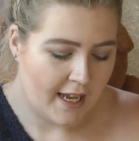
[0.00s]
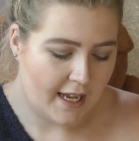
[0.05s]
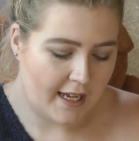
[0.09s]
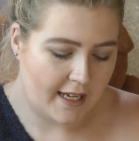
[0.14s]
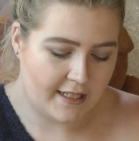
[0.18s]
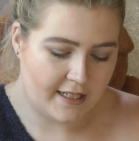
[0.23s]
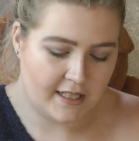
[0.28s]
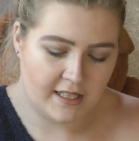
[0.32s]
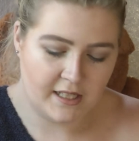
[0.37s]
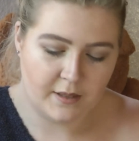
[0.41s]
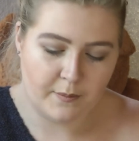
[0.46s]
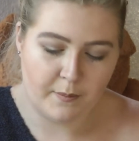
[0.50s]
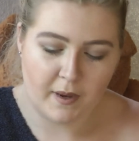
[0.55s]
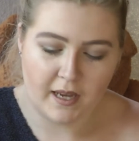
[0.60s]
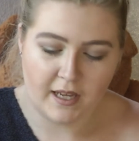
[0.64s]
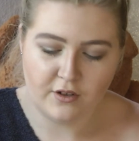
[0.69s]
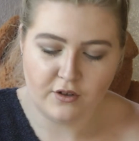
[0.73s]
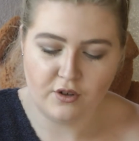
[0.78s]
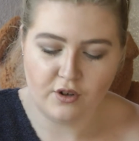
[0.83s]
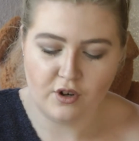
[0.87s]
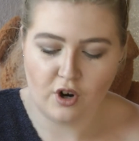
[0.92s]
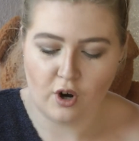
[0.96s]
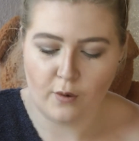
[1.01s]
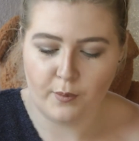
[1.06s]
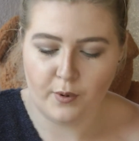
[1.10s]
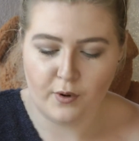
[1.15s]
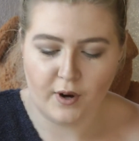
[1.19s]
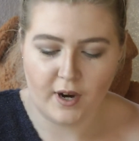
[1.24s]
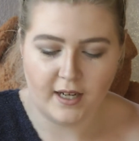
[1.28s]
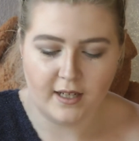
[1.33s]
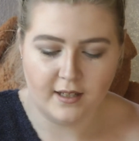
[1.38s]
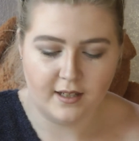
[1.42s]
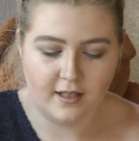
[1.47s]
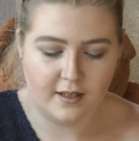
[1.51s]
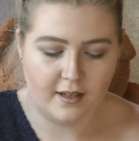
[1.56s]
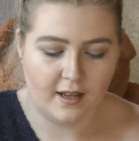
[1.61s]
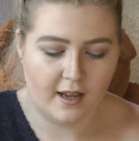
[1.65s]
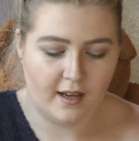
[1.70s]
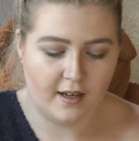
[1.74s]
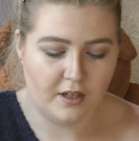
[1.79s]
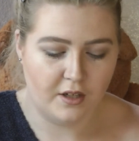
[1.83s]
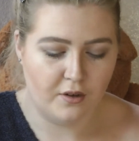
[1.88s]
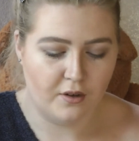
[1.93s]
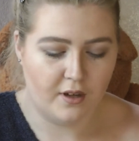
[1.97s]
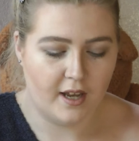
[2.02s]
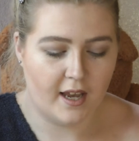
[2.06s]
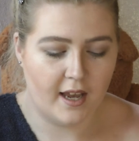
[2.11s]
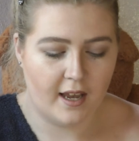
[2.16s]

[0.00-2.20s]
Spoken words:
It is battery operated and you